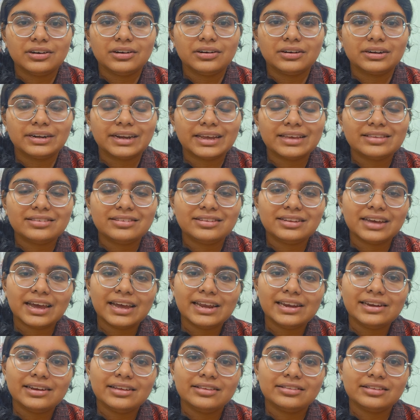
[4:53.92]

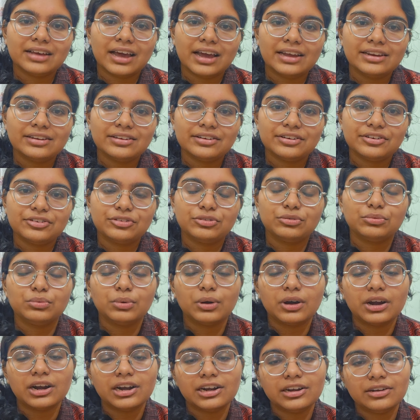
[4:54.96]
textile designers
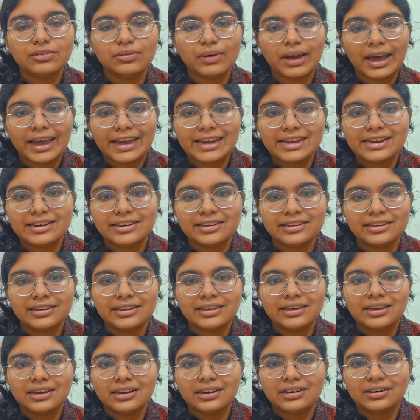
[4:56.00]
worldwide,
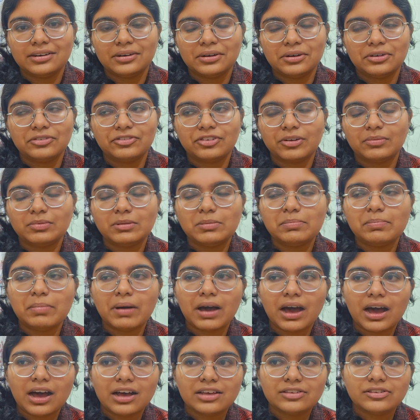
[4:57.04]
from the
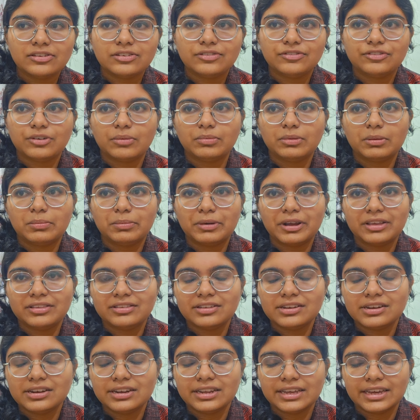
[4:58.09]
past, from the
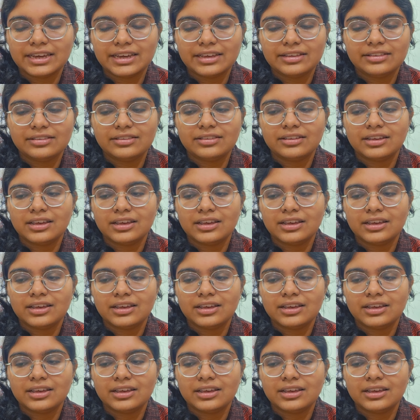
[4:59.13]
present days,